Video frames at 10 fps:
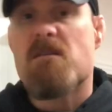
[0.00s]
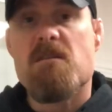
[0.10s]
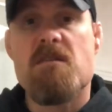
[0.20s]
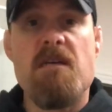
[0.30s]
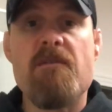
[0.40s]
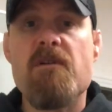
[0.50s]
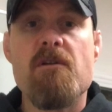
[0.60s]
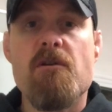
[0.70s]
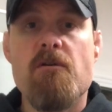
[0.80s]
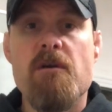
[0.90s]
7
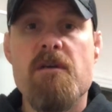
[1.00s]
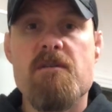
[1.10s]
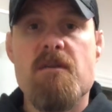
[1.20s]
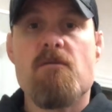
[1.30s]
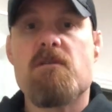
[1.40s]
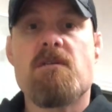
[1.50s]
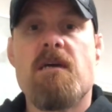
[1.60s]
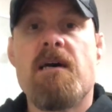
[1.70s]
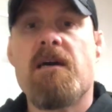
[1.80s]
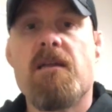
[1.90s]
degrees
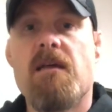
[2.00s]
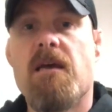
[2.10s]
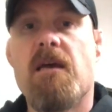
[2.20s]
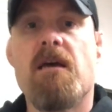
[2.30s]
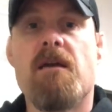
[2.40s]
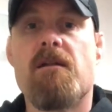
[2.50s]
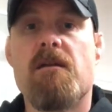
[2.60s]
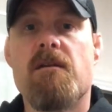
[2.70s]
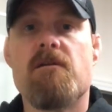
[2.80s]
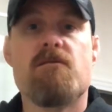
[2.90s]
outside and
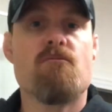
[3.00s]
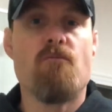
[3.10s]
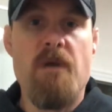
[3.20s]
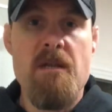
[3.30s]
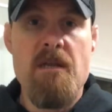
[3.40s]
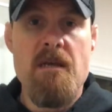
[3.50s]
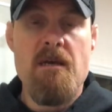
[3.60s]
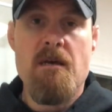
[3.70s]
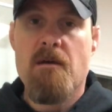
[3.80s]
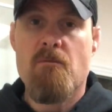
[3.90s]
it is windy.